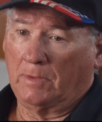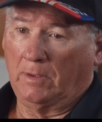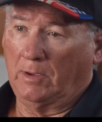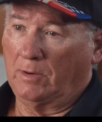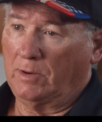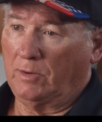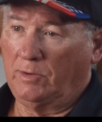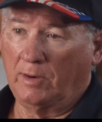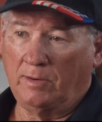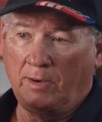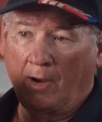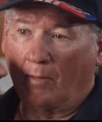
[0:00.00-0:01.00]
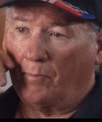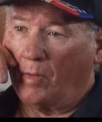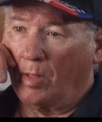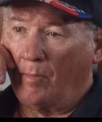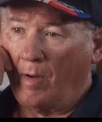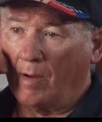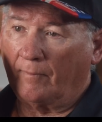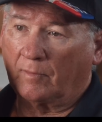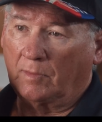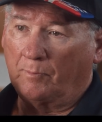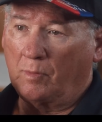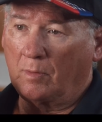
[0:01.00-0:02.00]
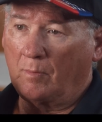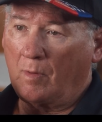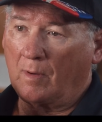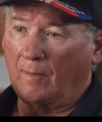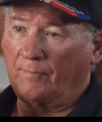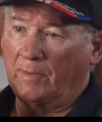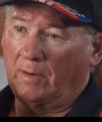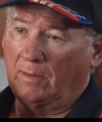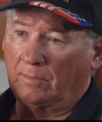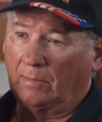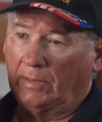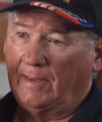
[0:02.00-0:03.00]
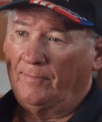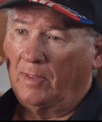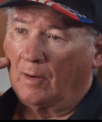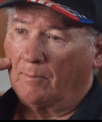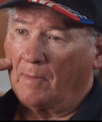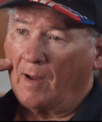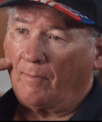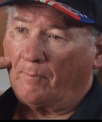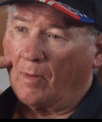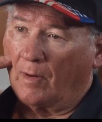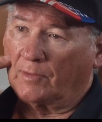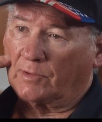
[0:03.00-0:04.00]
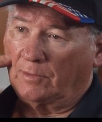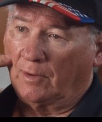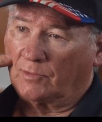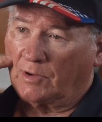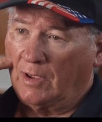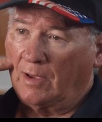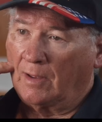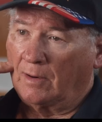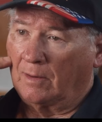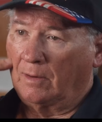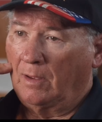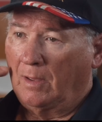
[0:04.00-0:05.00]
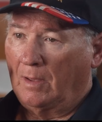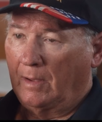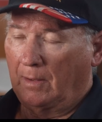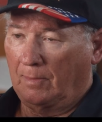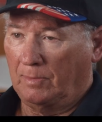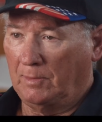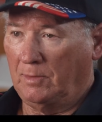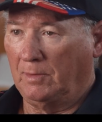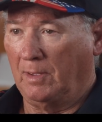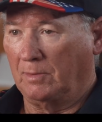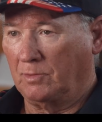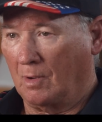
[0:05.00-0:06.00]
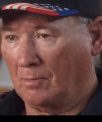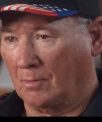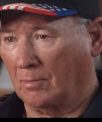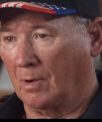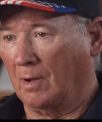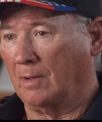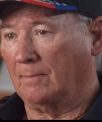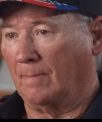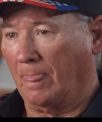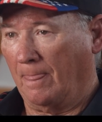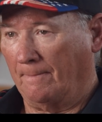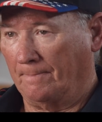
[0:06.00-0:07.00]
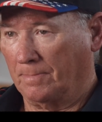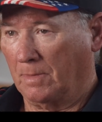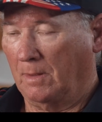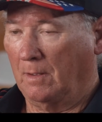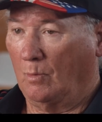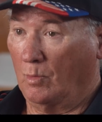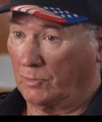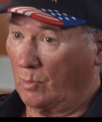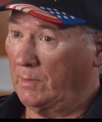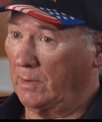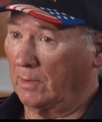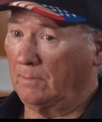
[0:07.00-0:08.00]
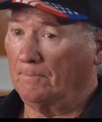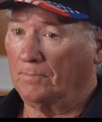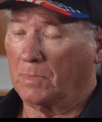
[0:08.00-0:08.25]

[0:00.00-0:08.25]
you didn't dare pull them off, because you pulled them off, then they'd leave their mouth parts in your skin, and then you'd get jungle rot, which we did.